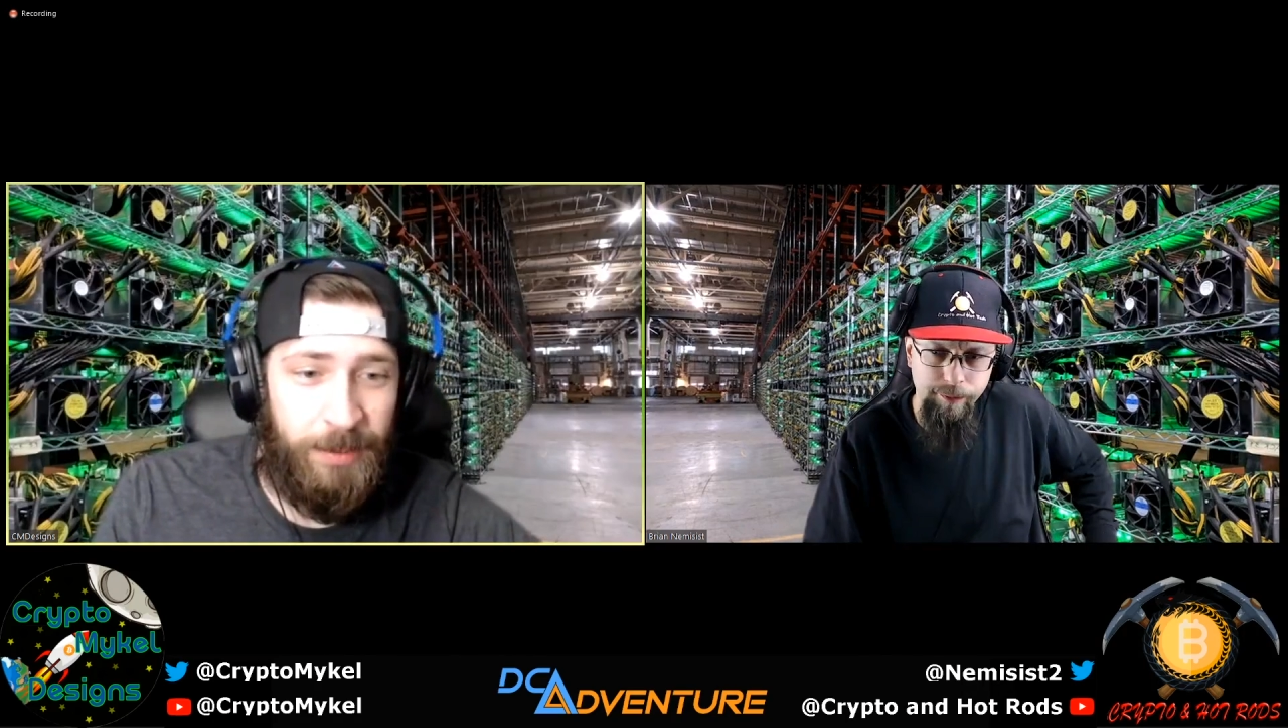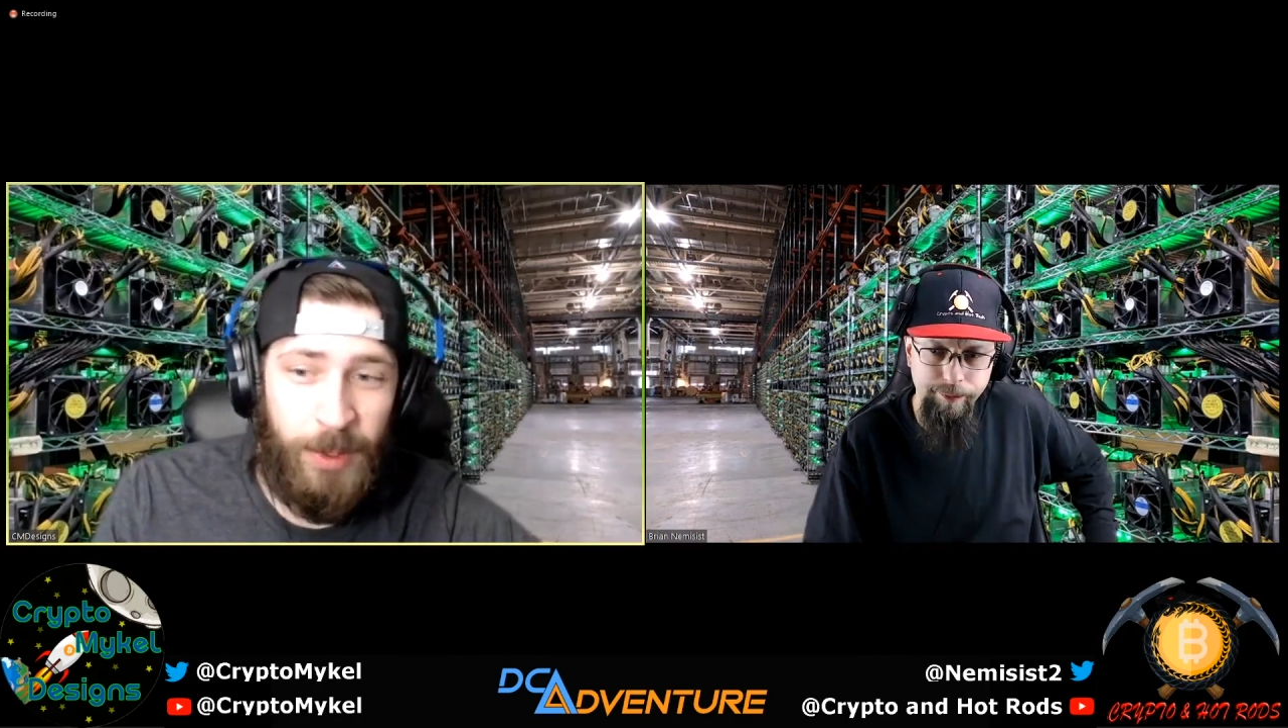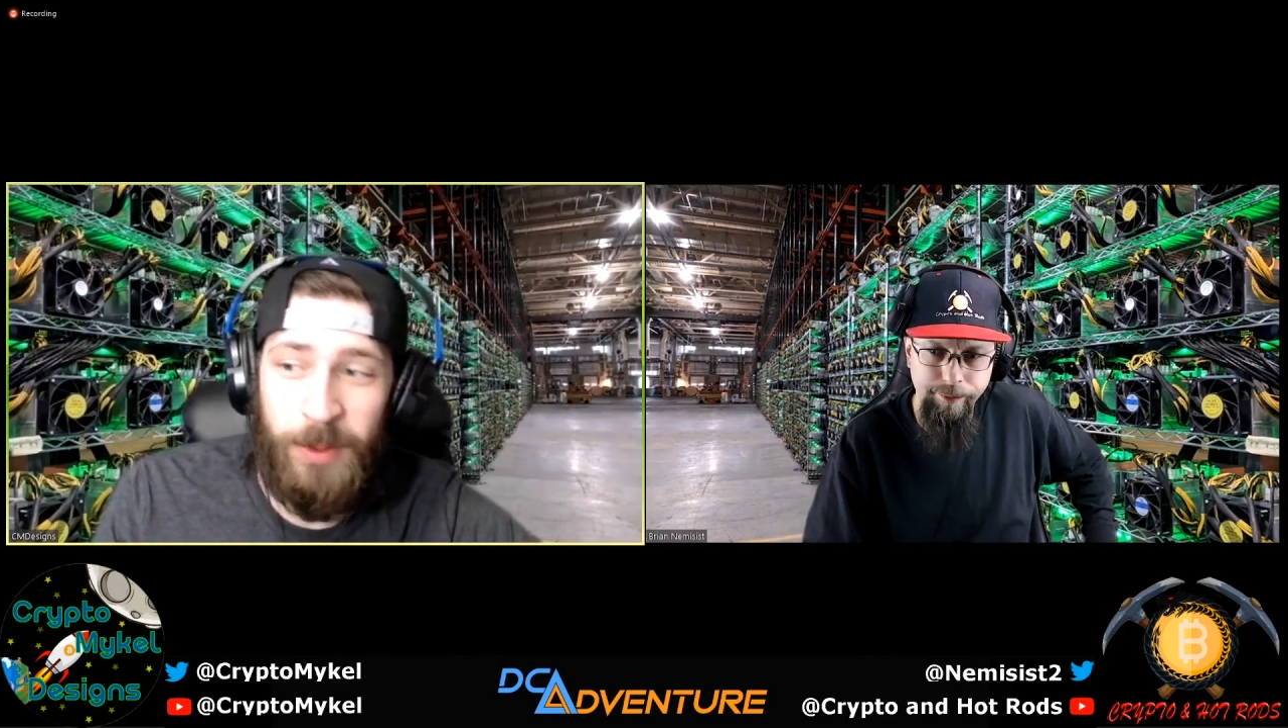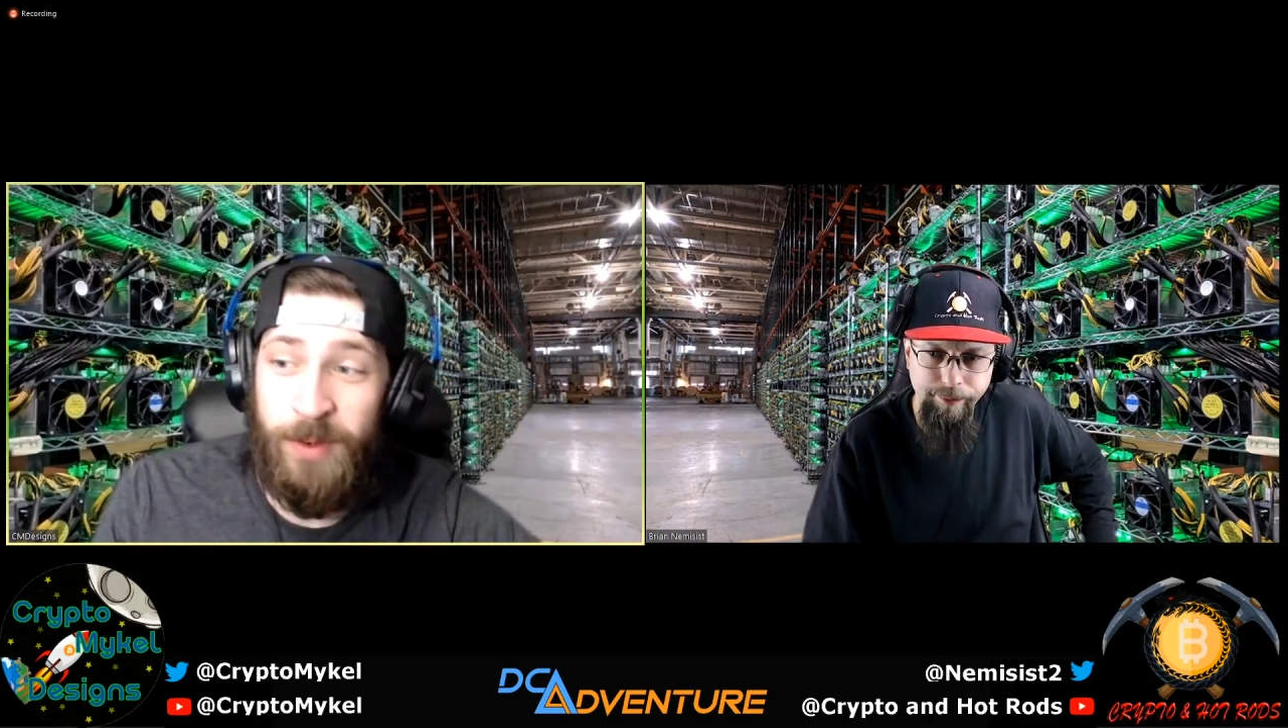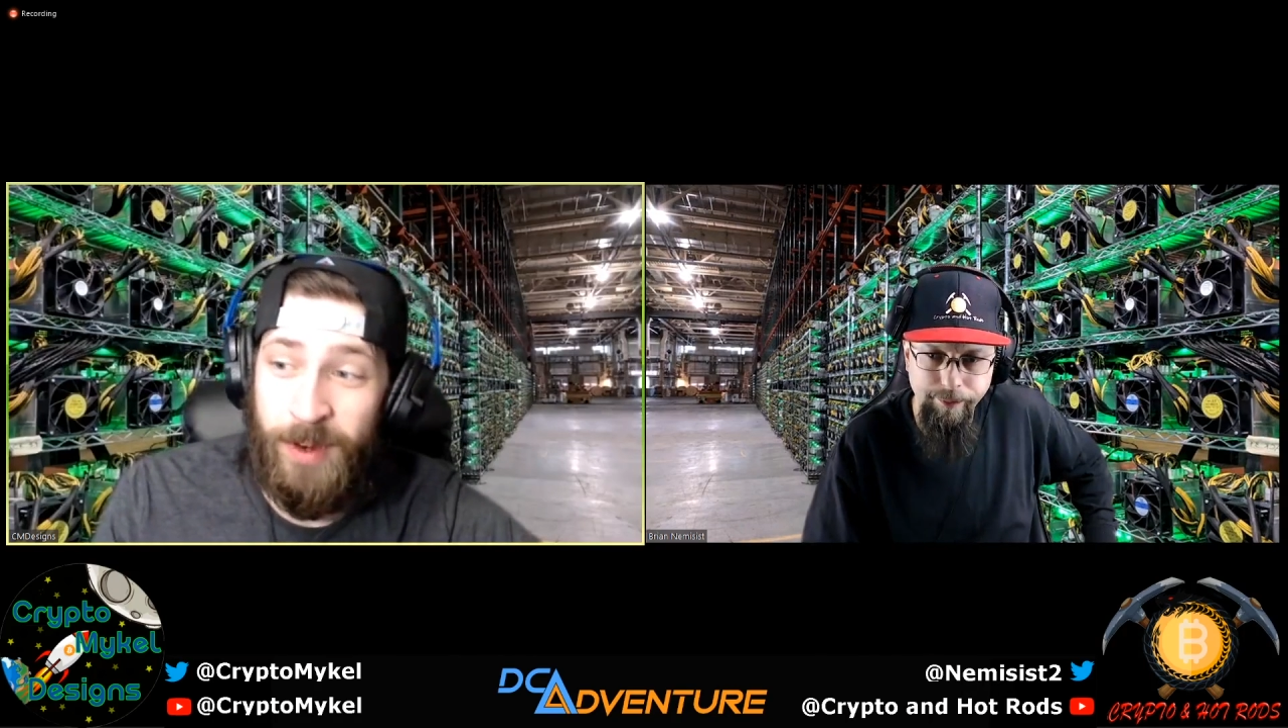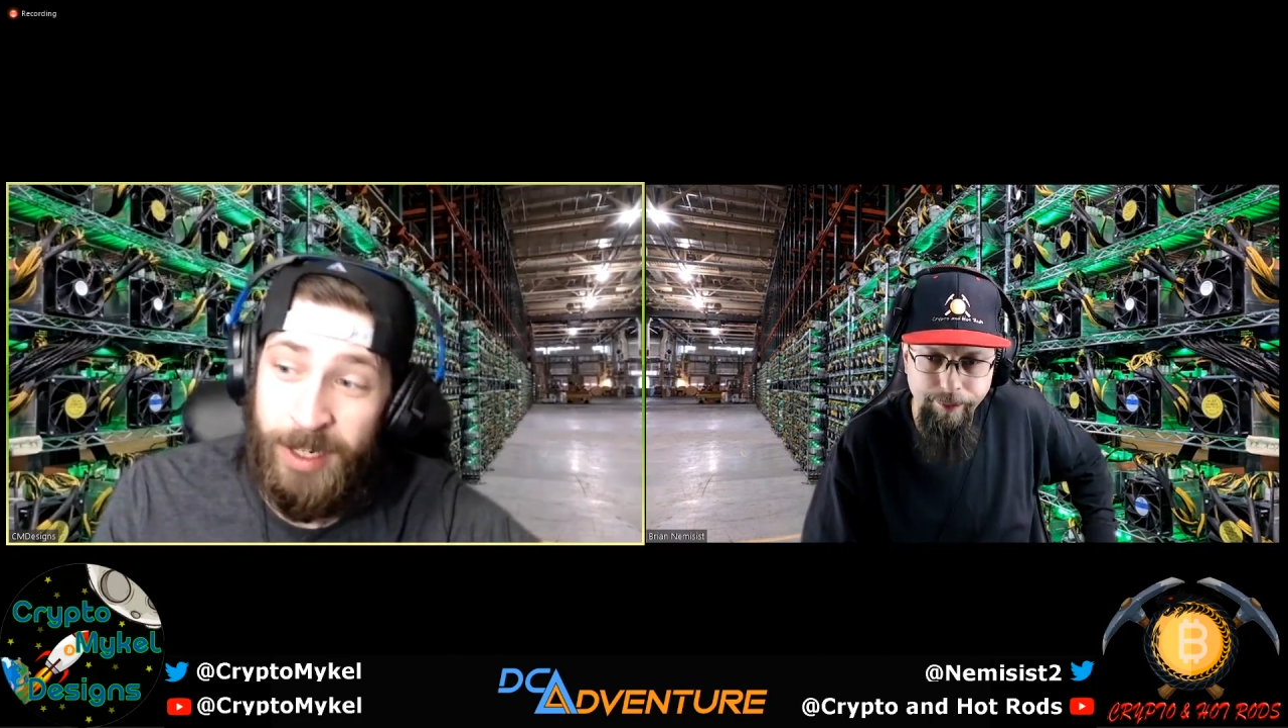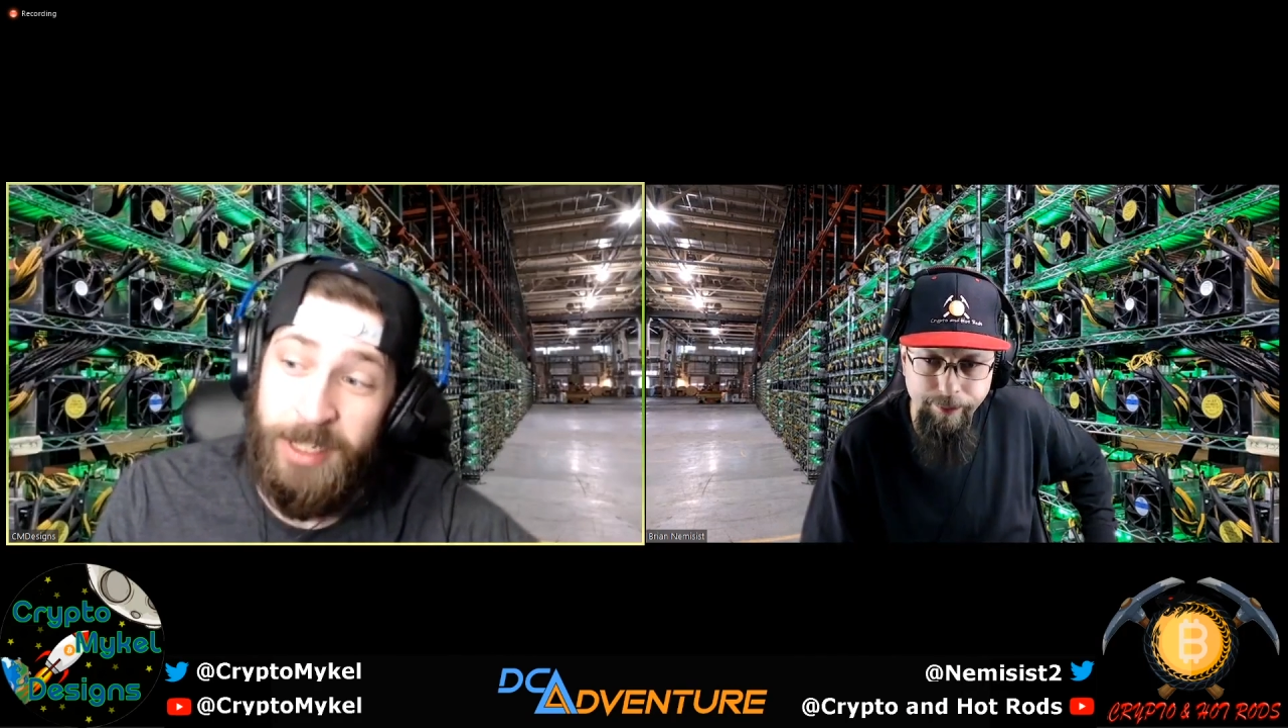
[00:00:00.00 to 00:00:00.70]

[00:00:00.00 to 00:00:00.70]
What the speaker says: Both of our